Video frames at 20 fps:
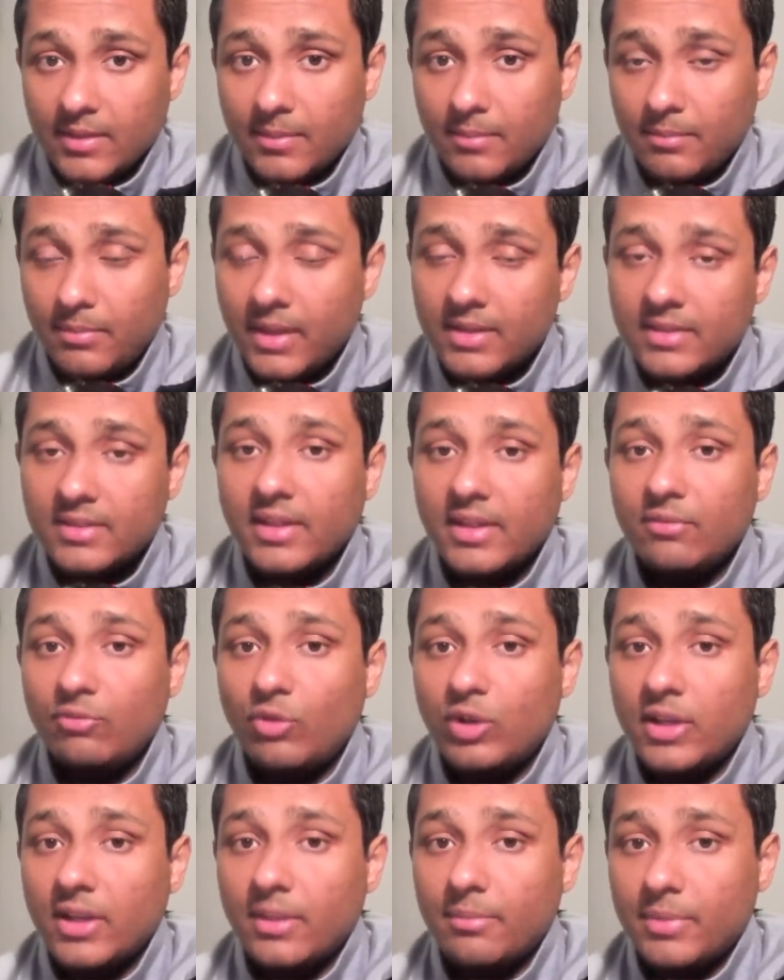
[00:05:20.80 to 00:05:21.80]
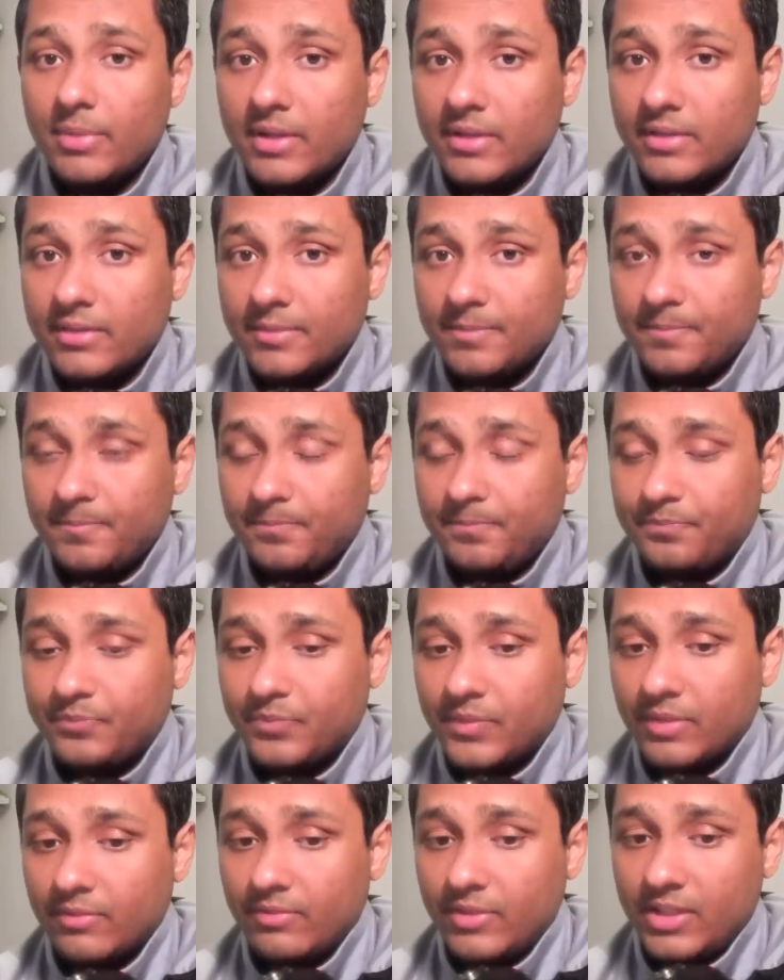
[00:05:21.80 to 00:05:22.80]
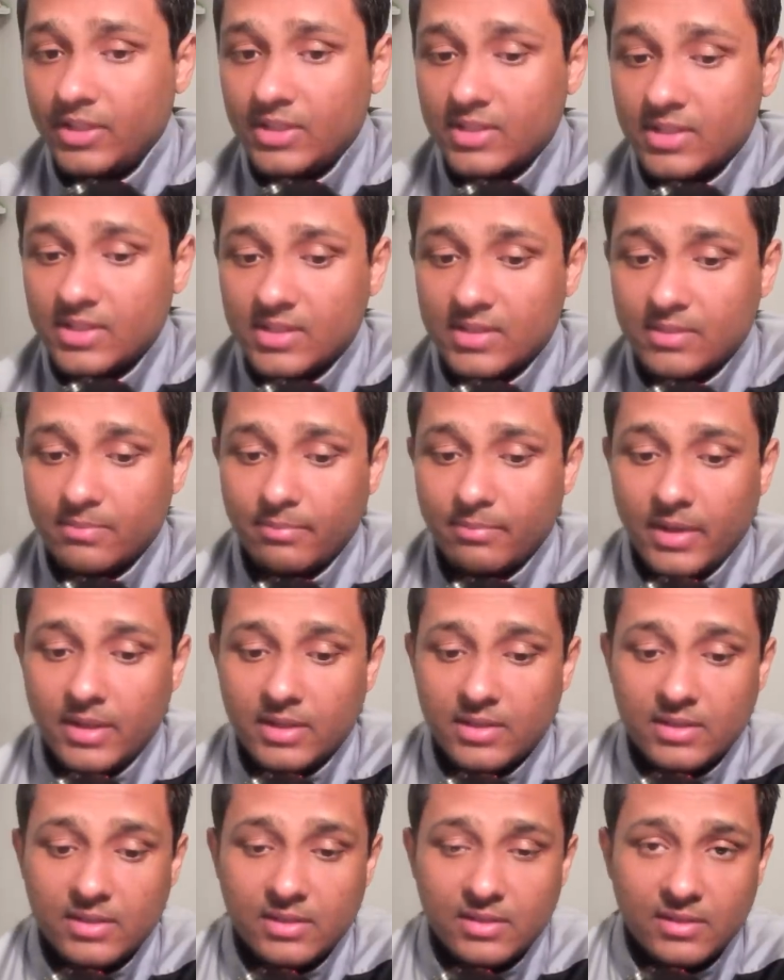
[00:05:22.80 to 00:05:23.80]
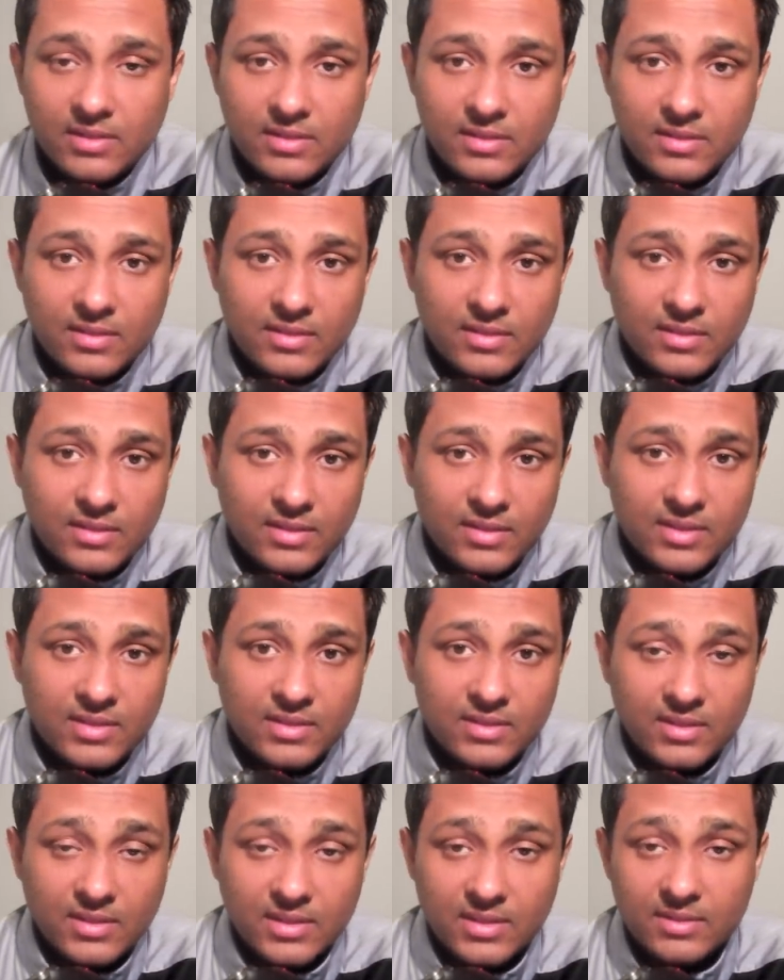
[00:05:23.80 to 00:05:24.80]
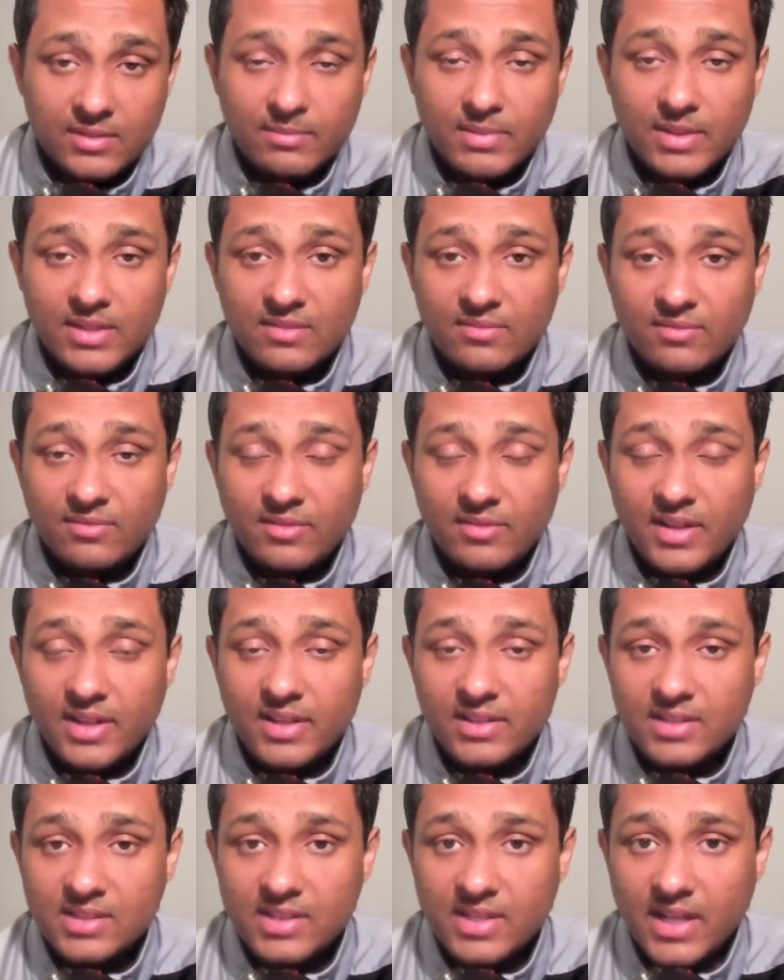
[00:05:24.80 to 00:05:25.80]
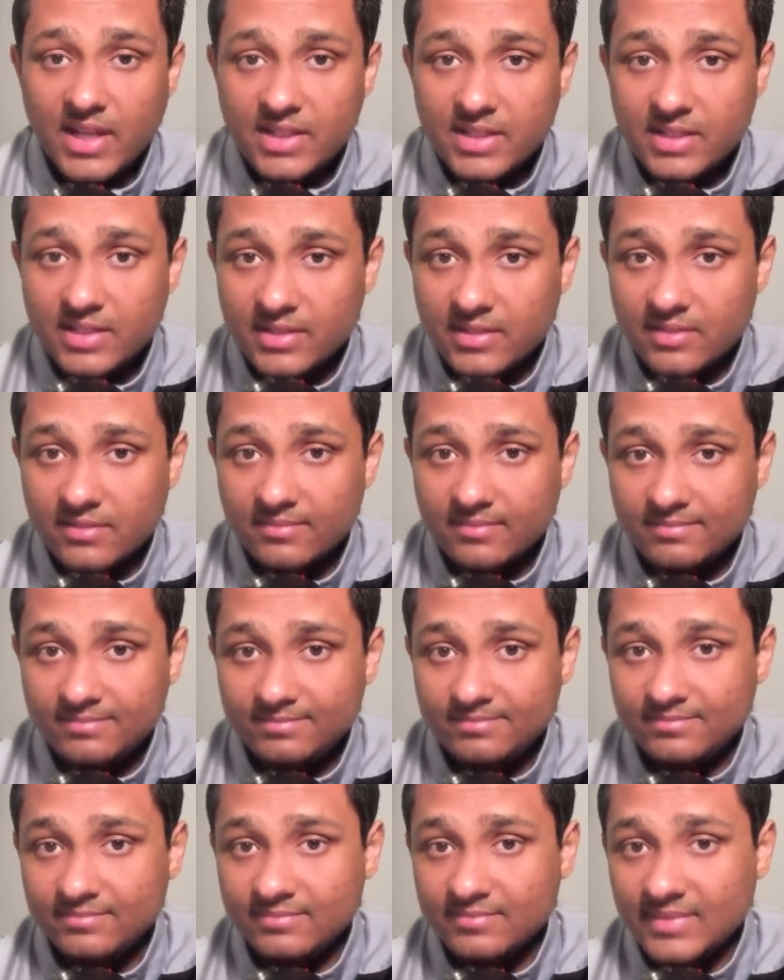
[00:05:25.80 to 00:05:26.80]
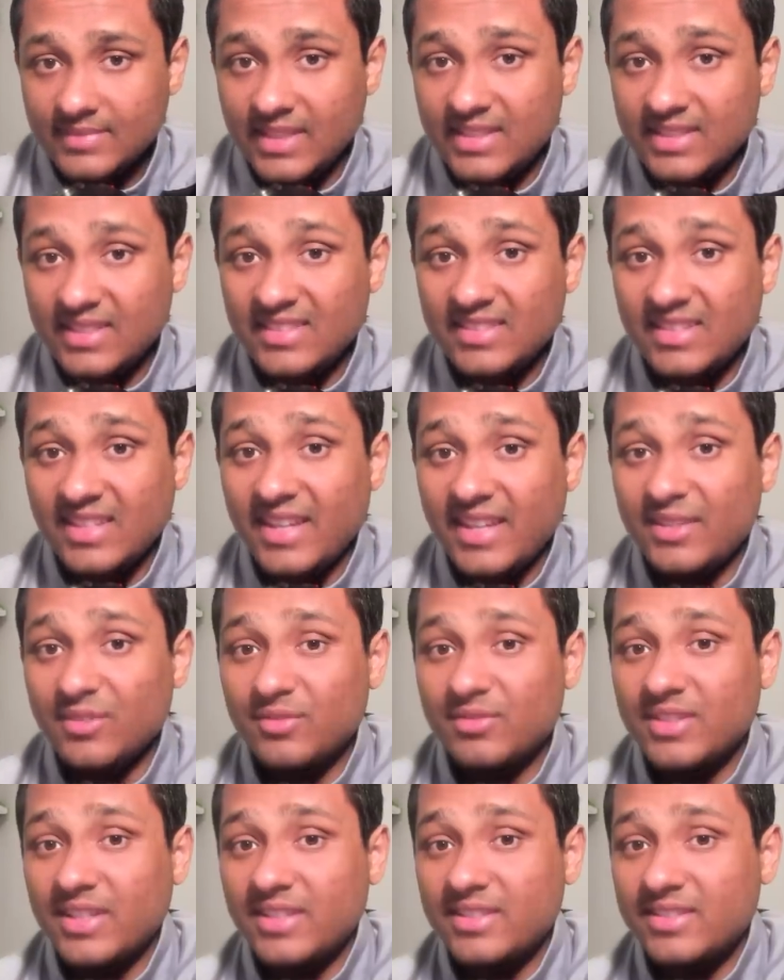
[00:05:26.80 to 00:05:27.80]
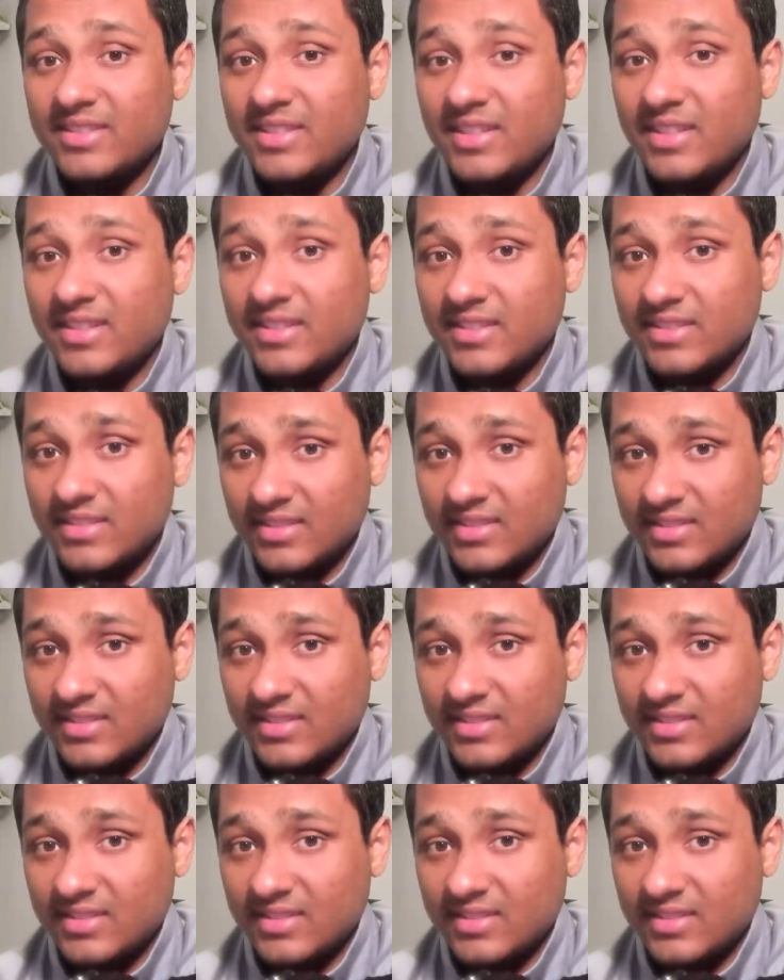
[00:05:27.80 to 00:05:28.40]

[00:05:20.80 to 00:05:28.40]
but then what happened venus met his, his best friend saturn in the sign of sagittarius